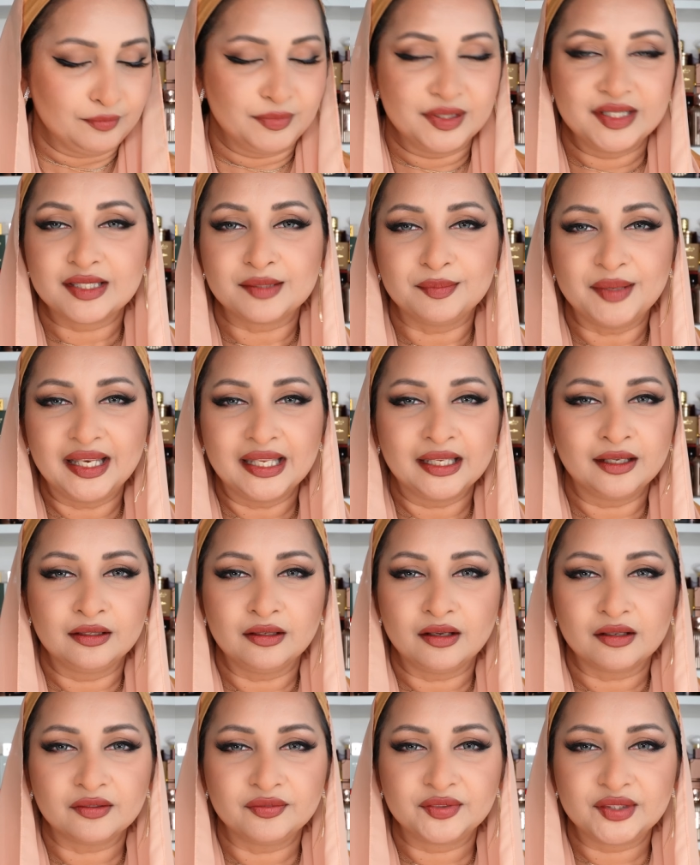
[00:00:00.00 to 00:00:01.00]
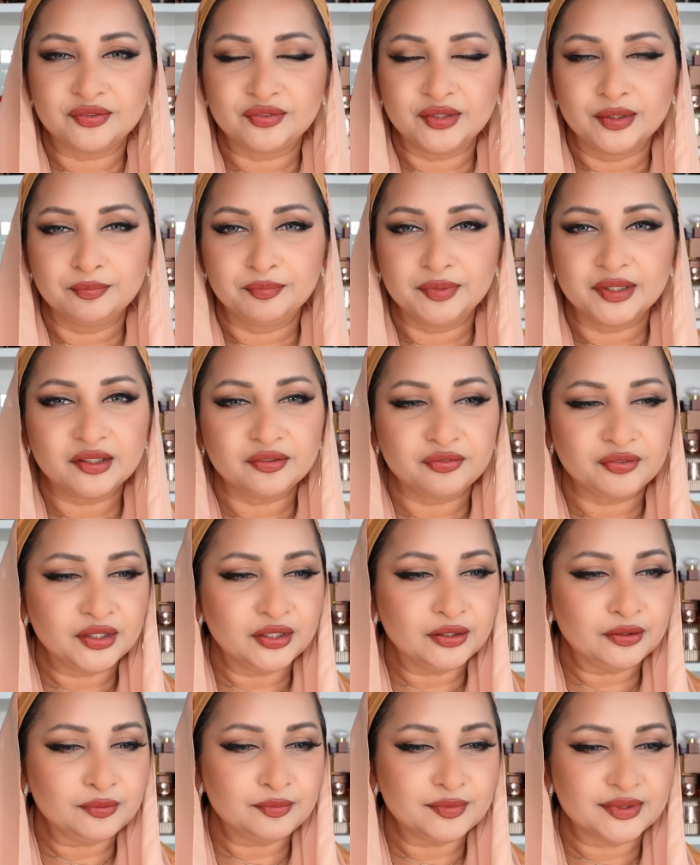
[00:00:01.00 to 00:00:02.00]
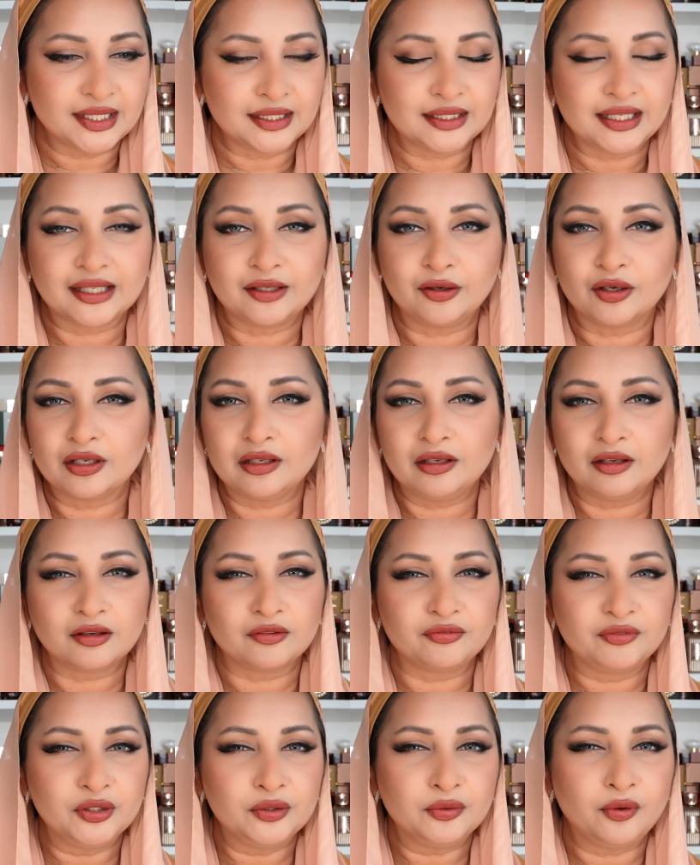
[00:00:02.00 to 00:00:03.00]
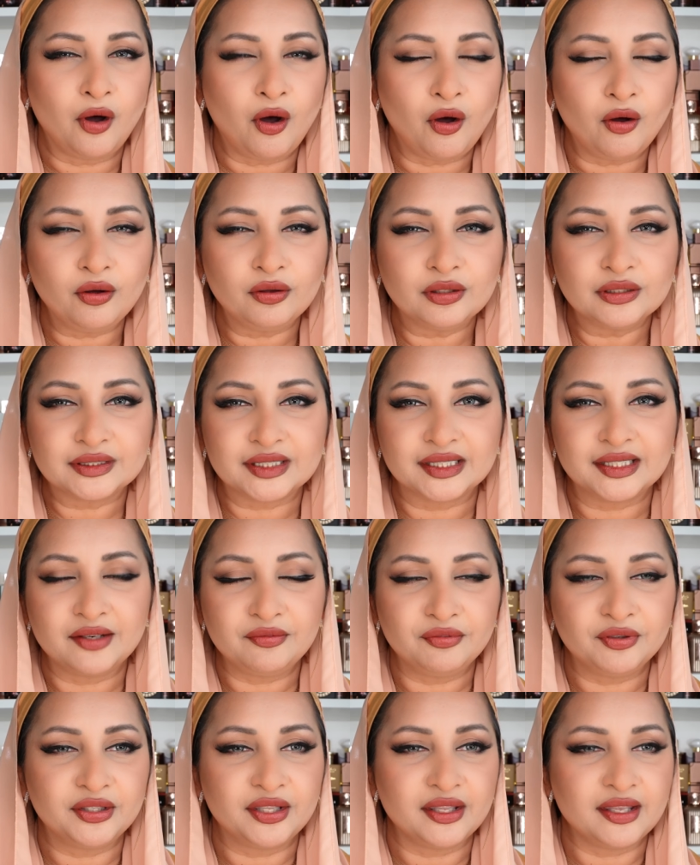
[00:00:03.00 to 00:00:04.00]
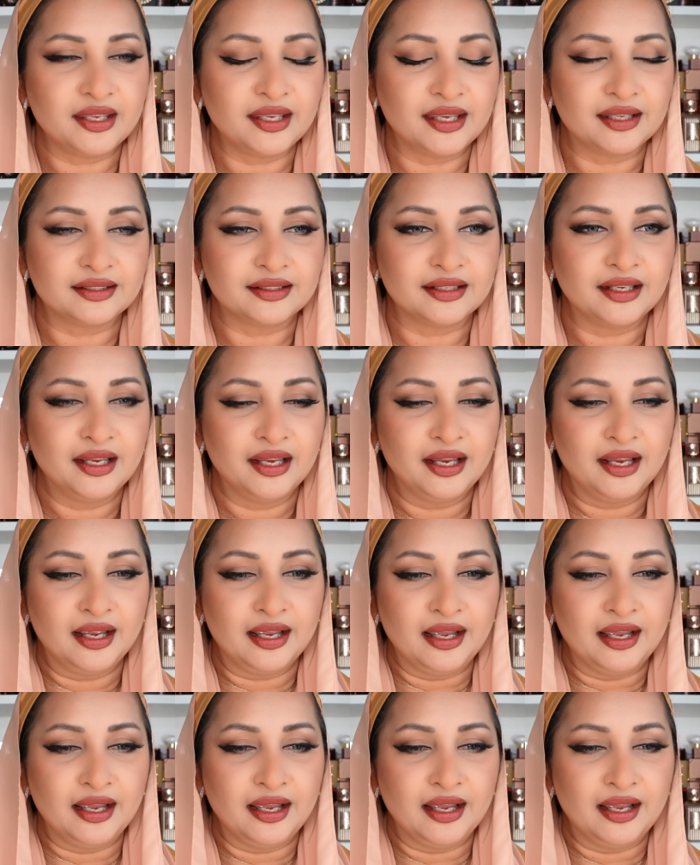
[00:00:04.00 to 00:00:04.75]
Been smelling a lot of different perfumes and I got a lot of new hauls and everything, and